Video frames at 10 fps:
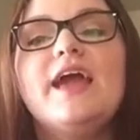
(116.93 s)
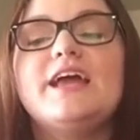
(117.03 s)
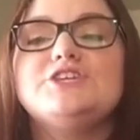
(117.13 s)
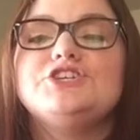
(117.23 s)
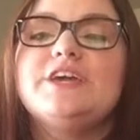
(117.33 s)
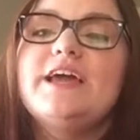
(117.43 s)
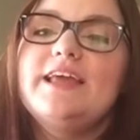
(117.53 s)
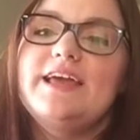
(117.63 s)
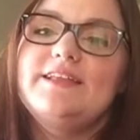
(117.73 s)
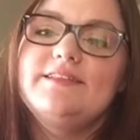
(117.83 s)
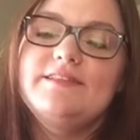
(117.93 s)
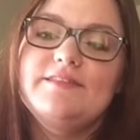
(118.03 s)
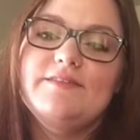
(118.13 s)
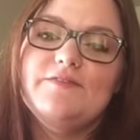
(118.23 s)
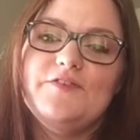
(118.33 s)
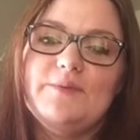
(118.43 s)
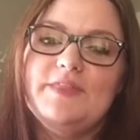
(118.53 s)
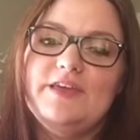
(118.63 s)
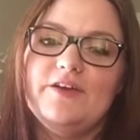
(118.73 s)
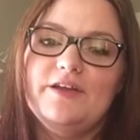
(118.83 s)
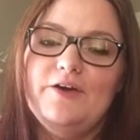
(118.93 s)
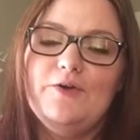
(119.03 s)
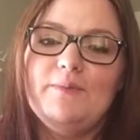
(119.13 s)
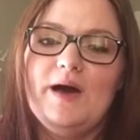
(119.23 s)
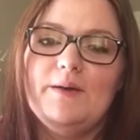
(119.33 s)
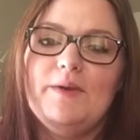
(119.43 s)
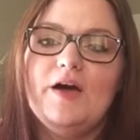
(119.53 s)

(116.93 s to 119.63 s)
And Shannon from the Yarn at Home Mom